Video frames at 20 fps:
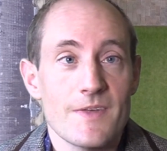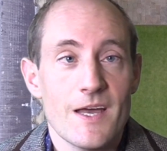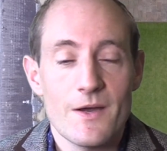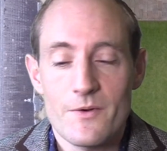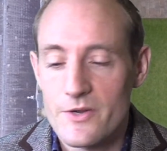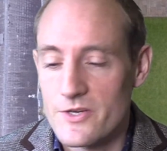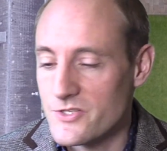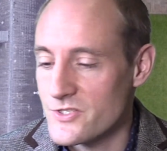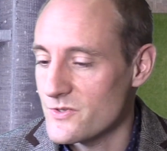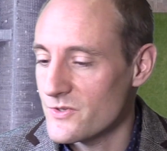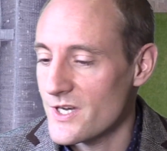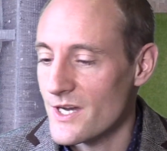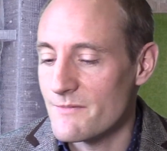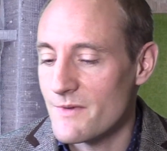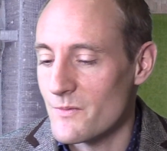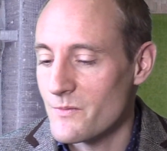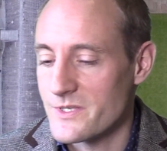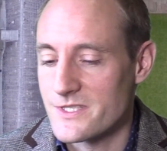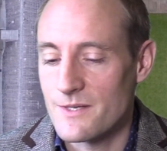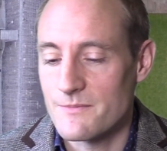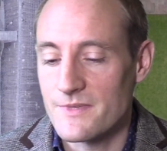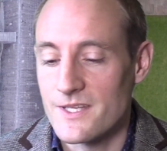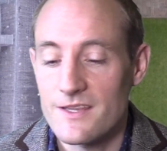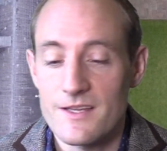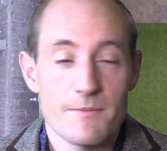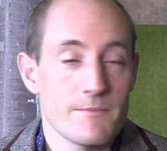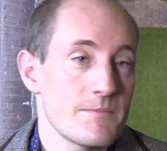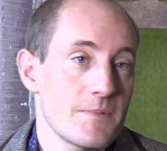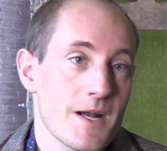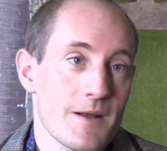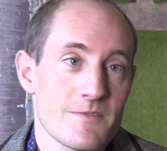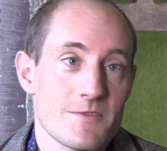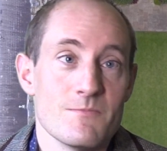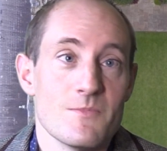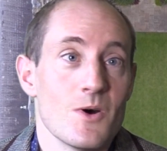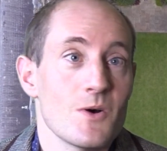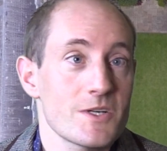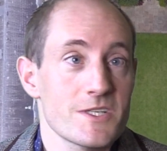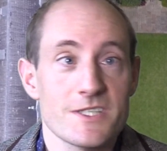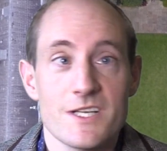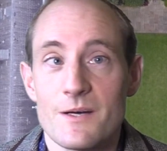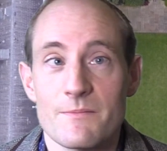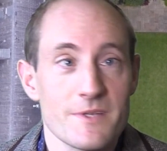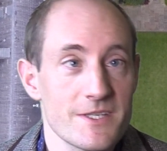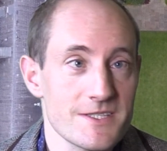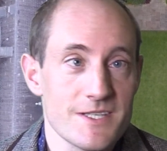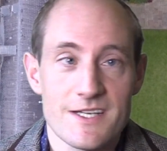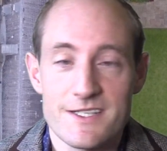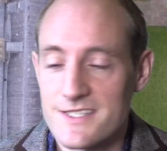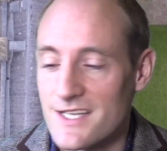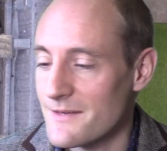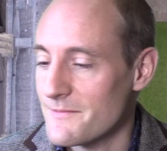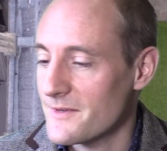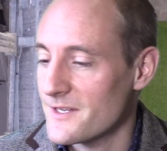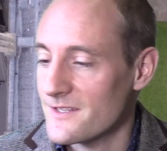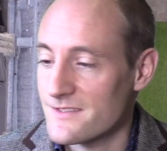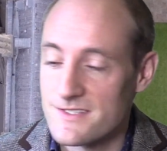How could you come up with something that perhaps mocks up the Titanic,